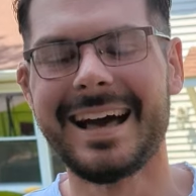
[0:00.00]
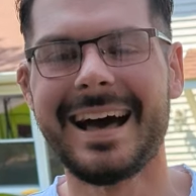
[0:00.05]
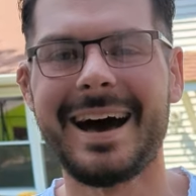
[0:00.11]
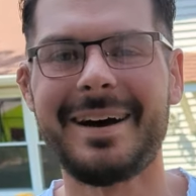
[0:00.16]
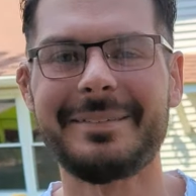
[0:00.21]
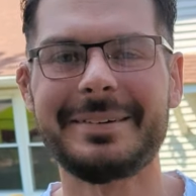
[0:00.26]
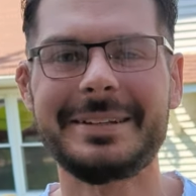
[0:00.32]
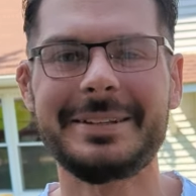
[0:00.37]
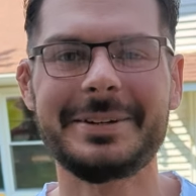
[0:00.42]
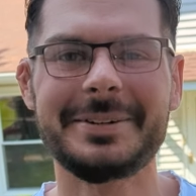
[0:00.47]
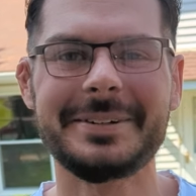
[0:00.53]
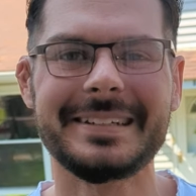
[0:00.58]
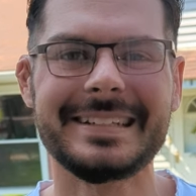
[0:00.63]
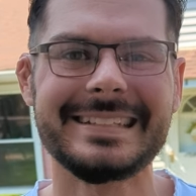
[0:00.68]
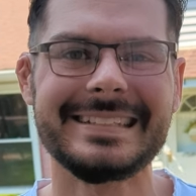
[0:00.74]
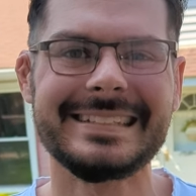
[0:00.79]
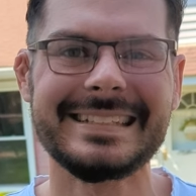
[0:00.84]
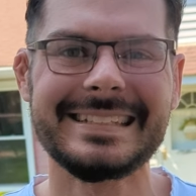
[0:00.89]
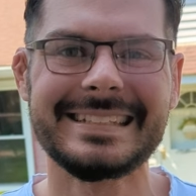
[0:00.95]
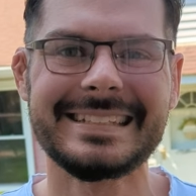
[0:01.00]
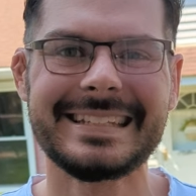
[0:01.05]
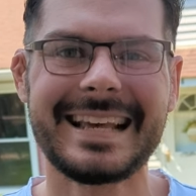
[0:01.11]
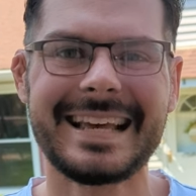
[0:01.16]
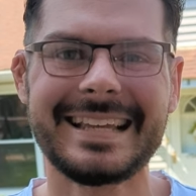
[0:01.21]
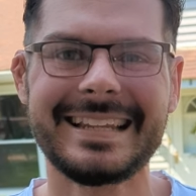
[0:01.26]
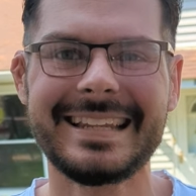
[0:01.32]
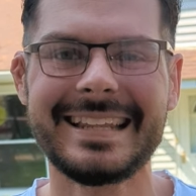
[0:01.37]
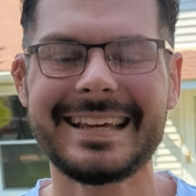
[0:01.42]
How we doing? It's
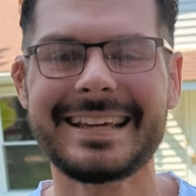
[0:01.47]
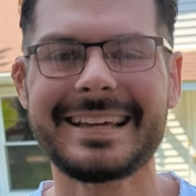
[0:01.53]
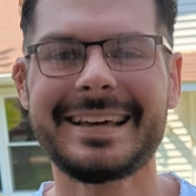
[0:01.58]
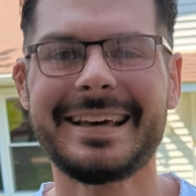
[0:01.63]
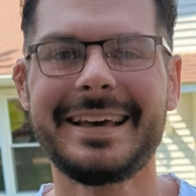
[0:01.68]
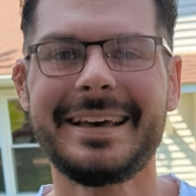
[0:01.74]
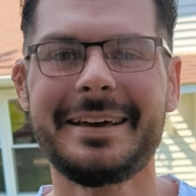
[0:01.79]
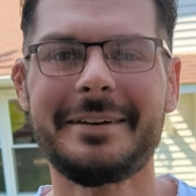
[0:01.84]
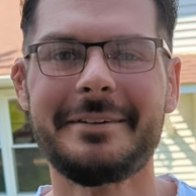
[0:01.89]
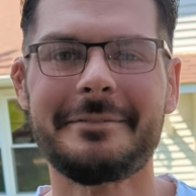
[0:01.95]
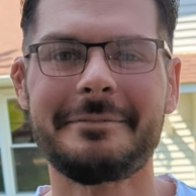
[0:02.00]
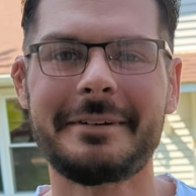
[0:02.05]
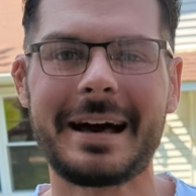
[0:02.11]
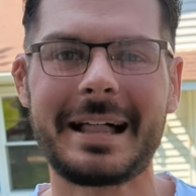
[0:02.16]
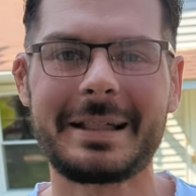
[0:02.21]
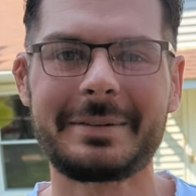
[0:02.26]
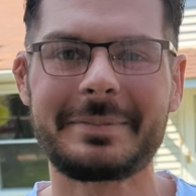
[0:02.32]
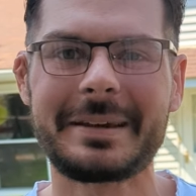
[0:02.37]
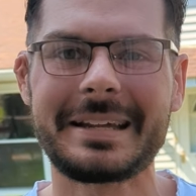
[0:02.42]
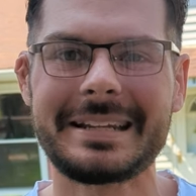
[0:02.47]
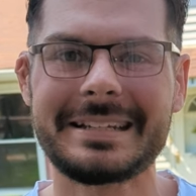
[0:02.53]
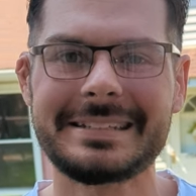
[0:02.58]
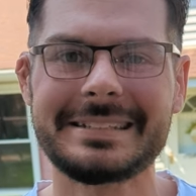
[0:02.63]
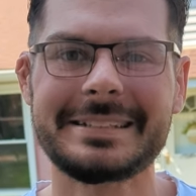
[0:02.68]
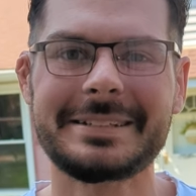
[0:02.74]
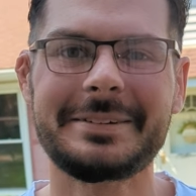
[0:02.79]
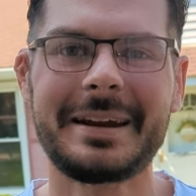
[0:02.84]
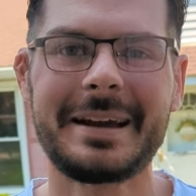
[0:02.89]
CCA Nick. Follow me on
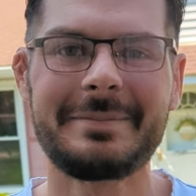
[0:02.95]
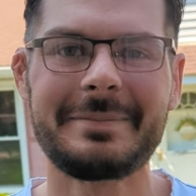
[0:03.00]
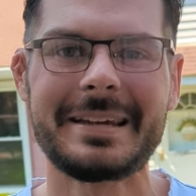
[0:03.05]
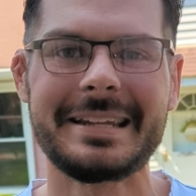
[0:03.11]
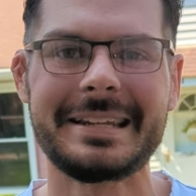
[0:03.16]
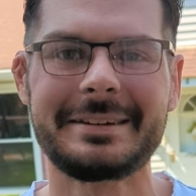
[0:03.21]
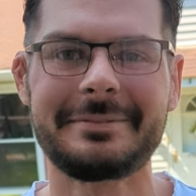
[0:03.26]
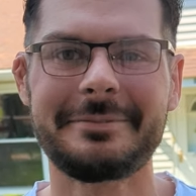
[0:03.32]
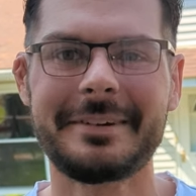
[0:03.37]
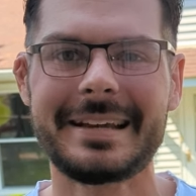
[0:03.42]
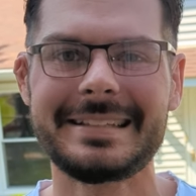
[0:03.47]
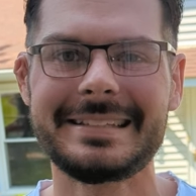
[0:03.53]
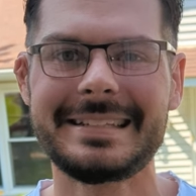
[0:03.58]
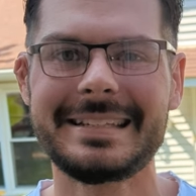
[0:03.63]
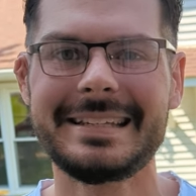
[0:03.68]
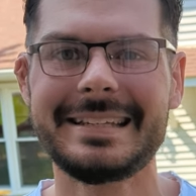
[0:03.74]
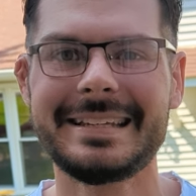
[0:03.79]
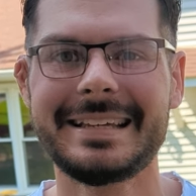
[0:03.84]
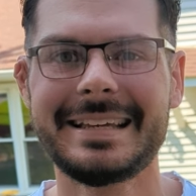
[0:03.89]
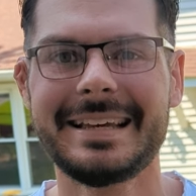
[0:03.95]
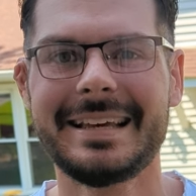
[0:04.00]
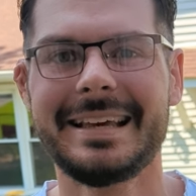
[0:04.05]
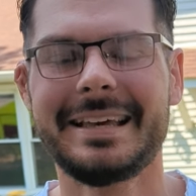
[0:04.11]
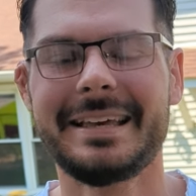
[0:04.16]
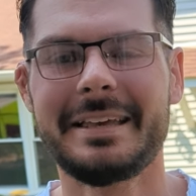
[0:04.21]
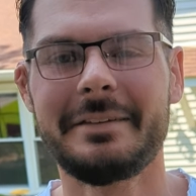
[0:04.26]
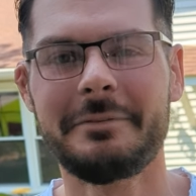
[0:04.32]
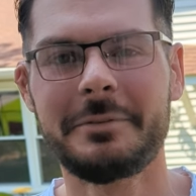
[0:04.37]
Instagram at Nick Venti.
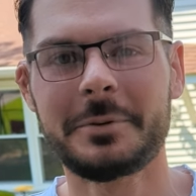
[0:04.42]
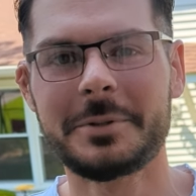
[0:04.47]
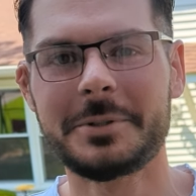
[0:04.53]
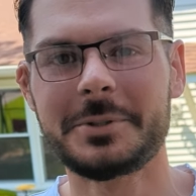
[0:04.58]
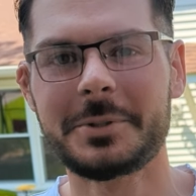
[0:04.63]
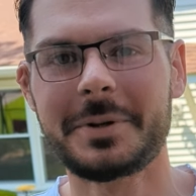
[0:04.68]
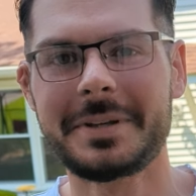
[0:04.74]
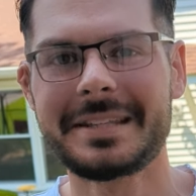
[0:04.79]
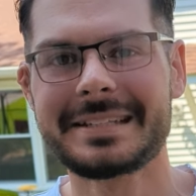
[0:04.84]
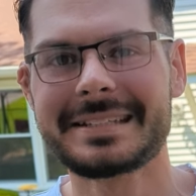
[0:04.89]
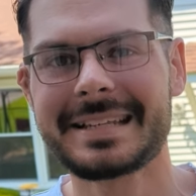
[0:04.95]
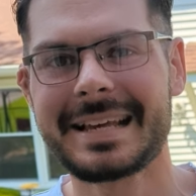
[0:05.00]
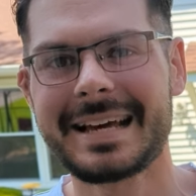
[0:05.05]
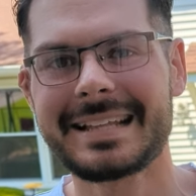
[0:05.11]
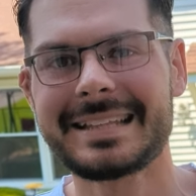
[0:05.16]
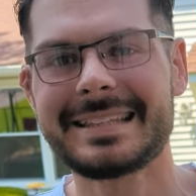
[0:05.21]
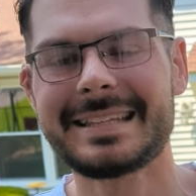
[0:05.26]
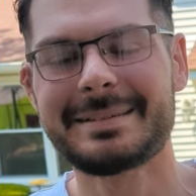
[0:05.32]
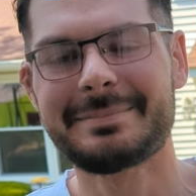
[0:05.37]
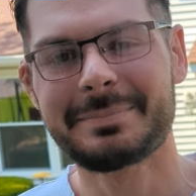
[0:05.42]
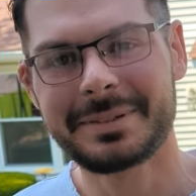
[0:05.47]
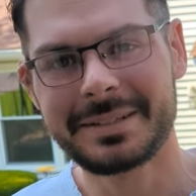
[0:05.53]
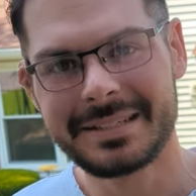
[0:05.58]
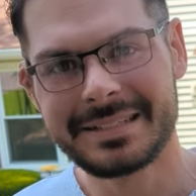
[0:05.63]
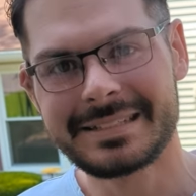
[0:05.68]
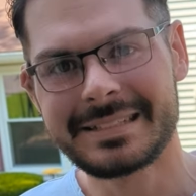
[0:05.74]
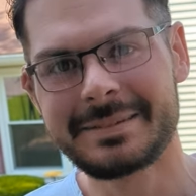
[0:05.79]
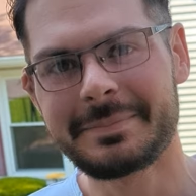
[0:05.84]
If you enjoy this content,
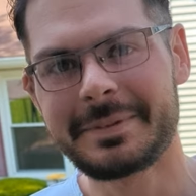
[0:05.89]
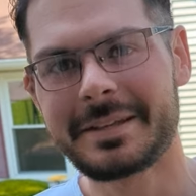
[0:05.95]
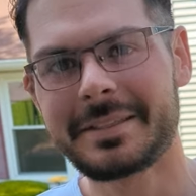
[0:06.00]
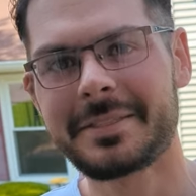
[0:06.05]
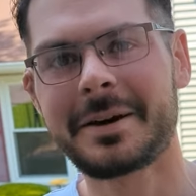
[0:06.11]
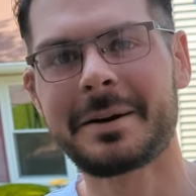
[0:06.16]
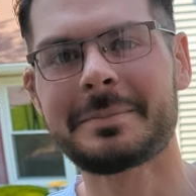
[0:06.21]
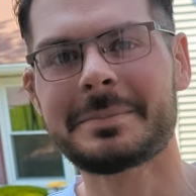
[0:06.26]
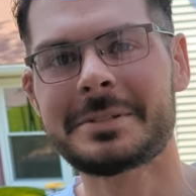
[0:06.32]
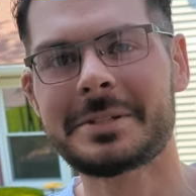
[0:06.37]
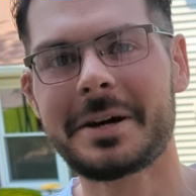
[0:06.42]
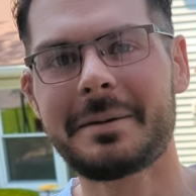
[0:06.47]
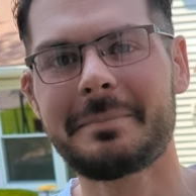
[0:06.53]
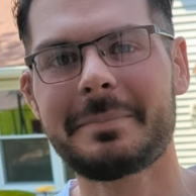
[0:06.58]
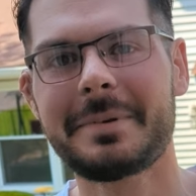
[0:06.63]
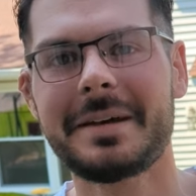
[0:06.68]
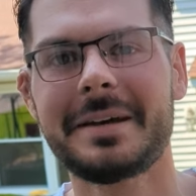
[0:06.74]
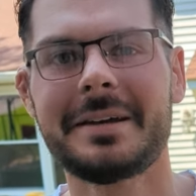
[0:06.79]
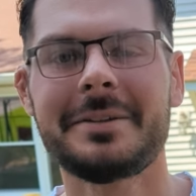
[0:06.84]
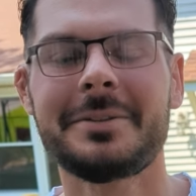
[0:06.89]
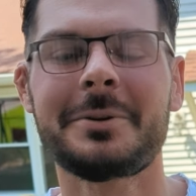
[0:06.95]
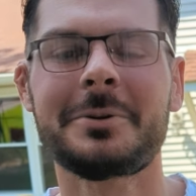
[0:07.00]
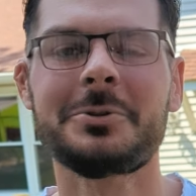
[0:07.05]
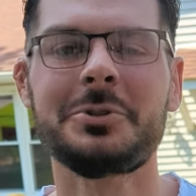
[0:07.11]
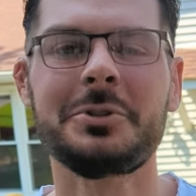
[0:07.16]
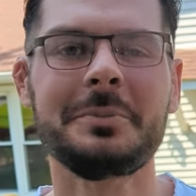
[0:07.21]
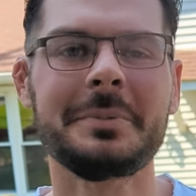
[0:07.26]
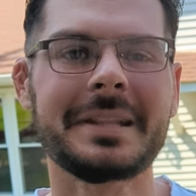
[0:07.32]
please give me a thumbs up.
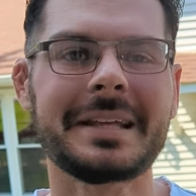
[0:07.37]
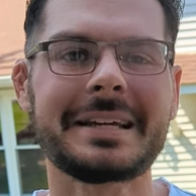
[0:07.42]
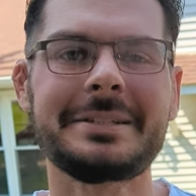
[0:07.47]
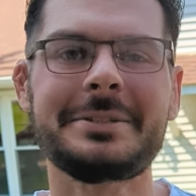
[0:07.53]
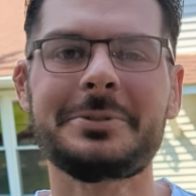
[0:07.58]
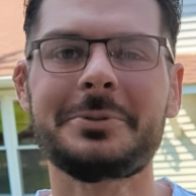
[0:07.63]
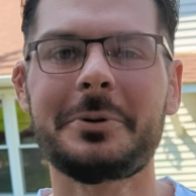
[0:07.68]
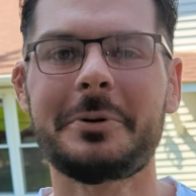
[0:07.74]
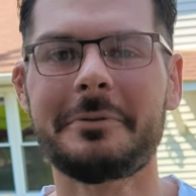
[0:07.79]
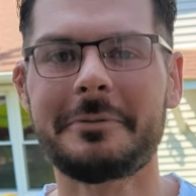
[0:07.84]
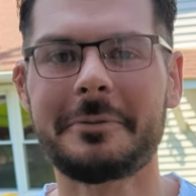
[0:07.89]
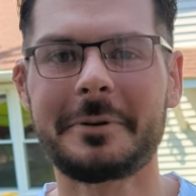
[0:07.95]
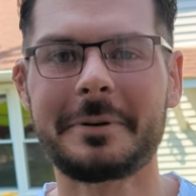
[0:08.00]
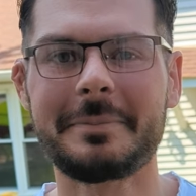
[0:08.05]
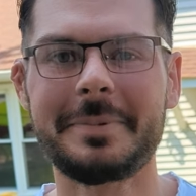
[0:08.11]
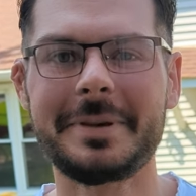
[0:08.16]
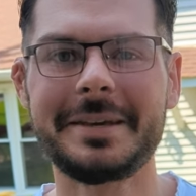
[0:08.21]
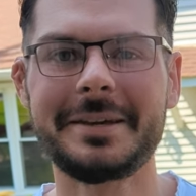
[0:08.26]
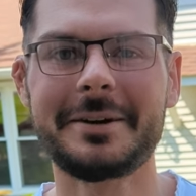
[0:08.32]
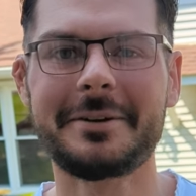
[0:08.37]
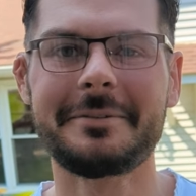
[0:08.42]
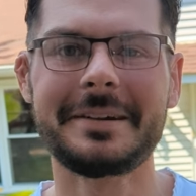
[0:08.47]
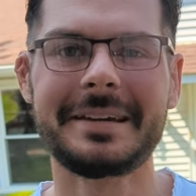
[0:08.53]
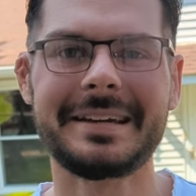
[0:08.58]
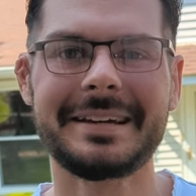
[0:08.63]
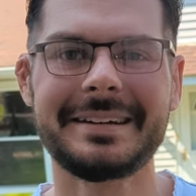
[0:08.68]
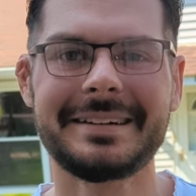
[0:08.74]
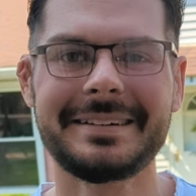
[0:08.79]
Don't treat me like a 204B over
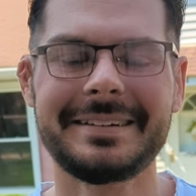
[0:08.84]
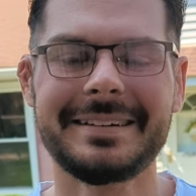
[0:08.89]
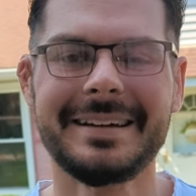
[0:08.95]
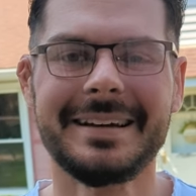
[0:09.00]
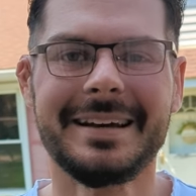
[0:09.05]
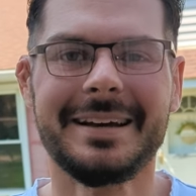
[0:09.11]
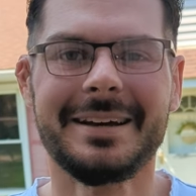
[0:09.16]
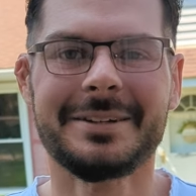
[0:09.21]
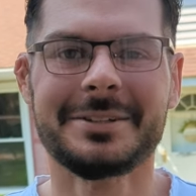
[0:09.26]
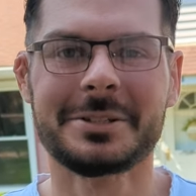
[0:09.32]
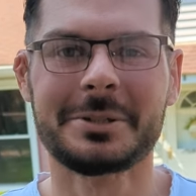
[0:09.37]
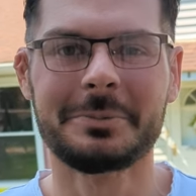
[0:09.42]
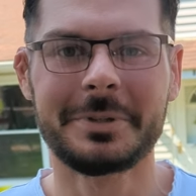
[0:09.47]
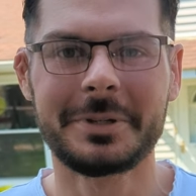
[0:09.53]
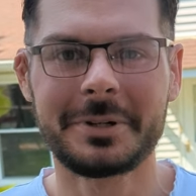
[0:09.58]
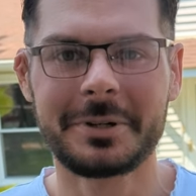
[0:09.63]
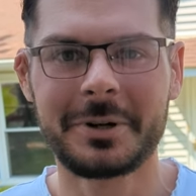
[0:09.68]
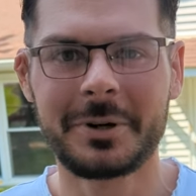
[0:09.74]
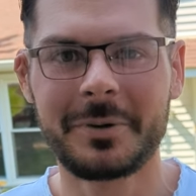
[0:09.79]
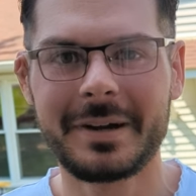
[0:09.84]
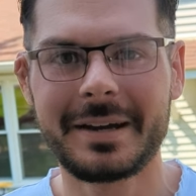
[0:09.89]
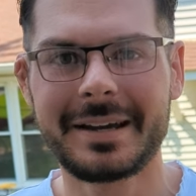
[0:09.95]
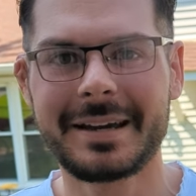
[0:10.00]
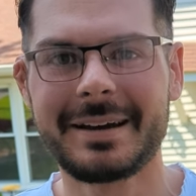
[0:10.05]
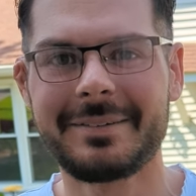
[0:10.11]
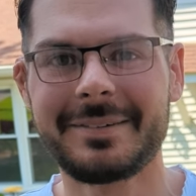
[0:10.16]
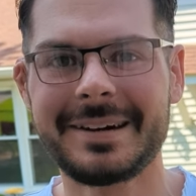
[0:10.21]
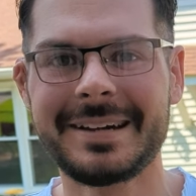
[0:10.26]
here. So real
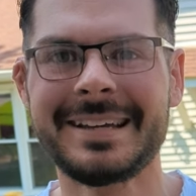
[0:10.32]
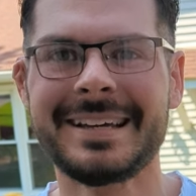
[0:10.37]
quick, I